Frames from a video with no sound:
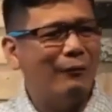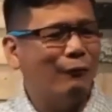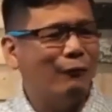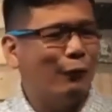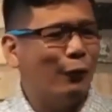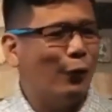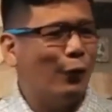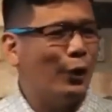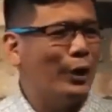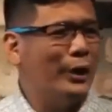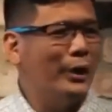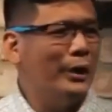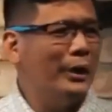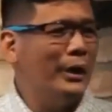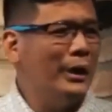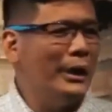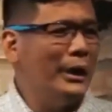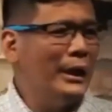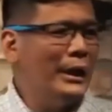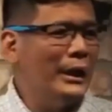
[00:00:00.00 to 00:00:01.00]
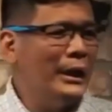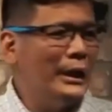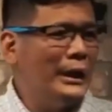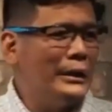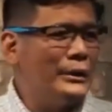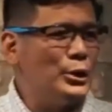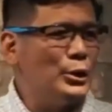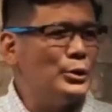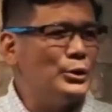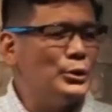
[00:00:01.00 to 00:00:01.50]
for,
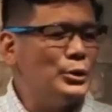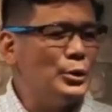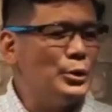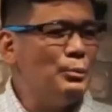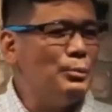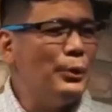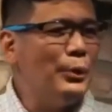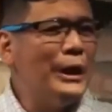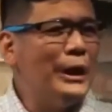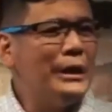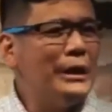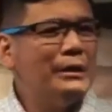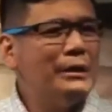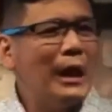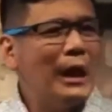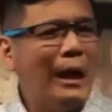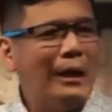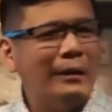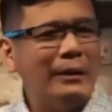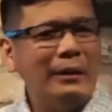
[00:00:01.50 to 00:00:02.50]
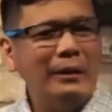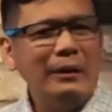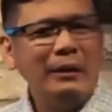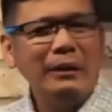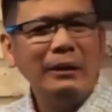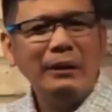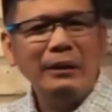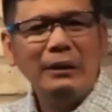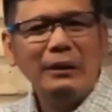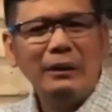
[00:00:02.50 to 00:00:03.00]
to bring that
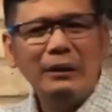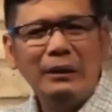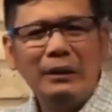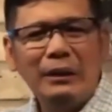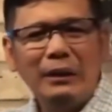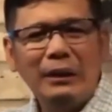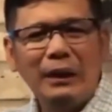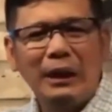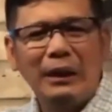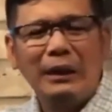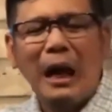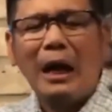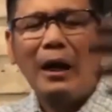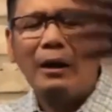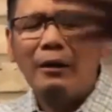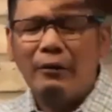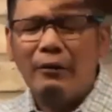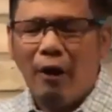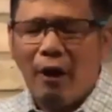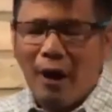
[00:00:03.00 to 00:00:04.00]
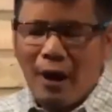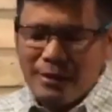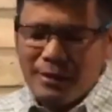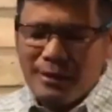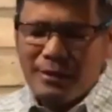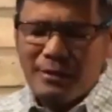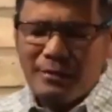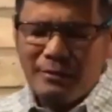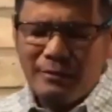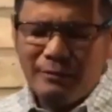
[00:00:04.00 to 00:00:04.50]
in our
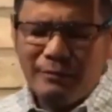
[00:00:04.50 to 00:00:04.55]
thoughts.